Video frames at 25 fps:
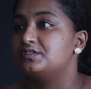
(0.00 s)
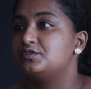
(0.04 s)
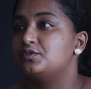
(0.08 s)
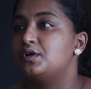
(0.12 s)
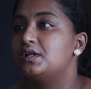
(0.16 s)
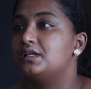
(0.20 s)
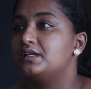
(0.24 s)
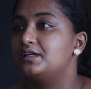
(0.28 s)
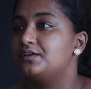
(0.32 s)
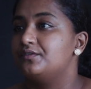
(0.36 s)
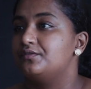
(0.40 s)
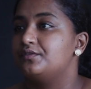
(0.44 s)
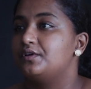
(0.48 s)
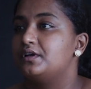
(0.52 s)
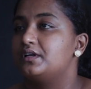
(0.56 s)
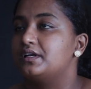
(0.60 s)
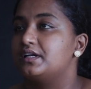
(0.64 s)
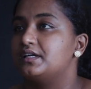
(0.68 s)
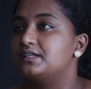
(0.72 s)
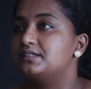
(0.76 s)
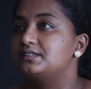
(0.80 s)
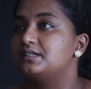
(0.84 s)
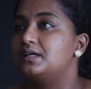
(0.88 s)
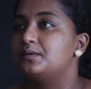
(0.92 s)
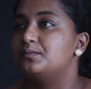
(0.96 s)
So I'll give you an
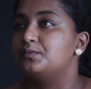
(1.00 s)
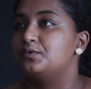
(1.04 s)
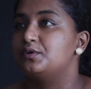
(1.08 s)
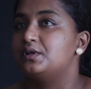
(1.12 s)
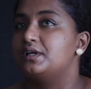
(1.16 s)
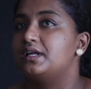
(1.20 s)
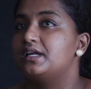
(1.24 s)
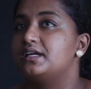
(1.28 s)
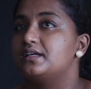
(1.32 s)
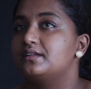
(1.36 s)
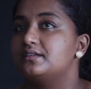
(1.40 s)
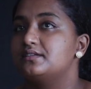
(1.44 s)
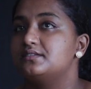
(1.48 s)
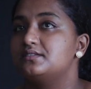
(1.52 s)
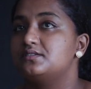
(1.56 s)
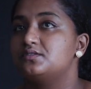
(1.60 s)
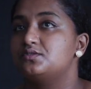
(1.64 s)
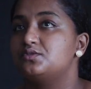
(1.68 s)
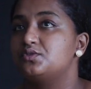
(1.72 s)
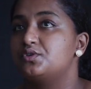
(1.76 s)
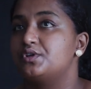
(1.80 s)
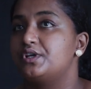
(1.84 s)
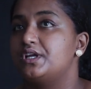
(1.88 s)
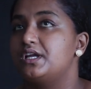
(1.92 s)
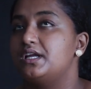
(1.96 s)
example. Like this
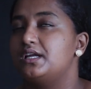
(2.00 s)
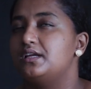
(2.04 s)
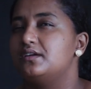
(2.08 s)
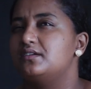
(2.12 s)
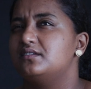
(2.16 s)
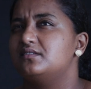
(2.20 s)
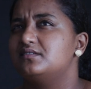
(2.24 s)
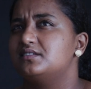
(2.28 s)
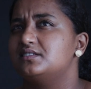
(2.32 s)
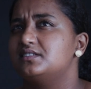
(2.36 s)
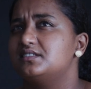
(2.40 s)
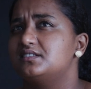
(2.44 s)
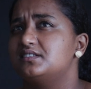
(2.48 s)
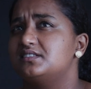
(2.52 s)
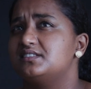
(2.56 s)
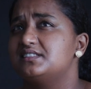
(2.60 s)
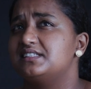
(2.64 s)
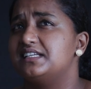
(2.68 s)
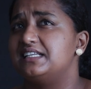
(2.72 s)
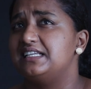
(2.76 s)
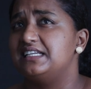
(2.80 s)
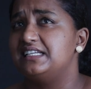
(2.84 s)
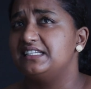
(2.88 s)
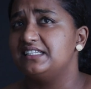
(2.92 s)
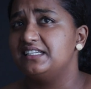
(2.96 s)
story, was it
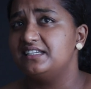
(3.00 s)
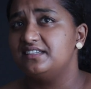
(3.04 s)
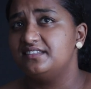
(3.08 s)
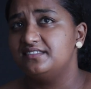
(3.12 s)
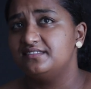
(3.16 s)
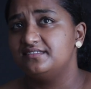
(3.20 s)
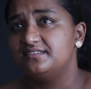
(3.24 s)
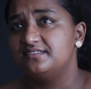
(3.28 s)
Selena?